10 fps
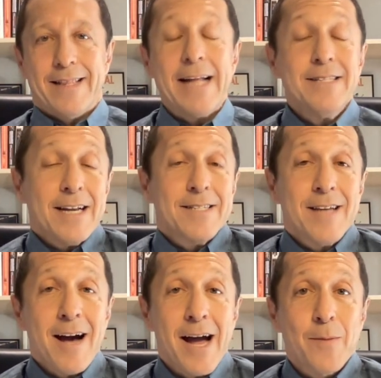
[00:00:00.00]
That's at a
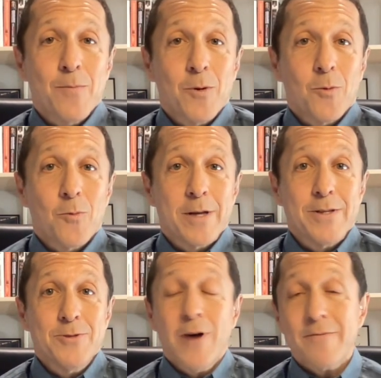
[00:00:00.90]
time
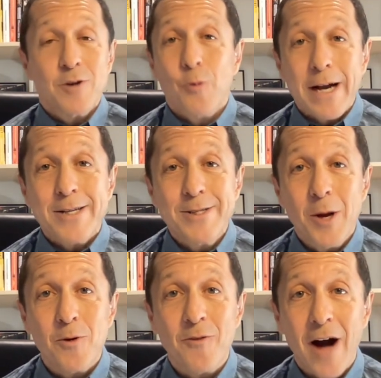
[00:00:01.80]
when you have the greatest
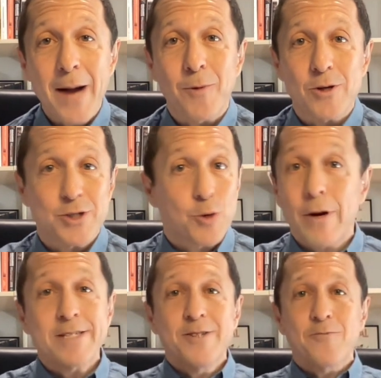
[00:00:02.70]
number of eyeballs, the
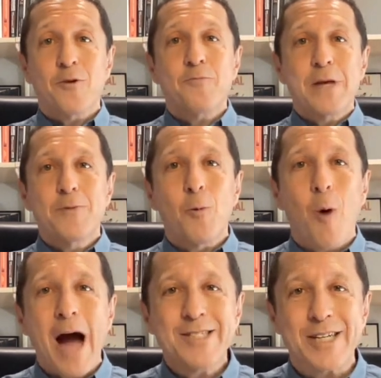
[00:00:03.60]
greatest number of people
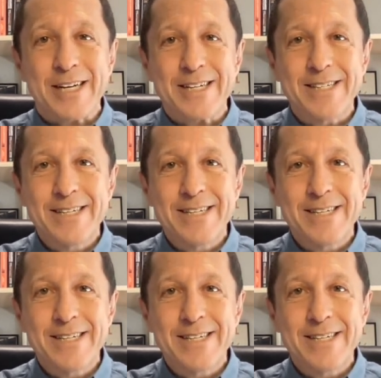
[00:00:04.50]
watching.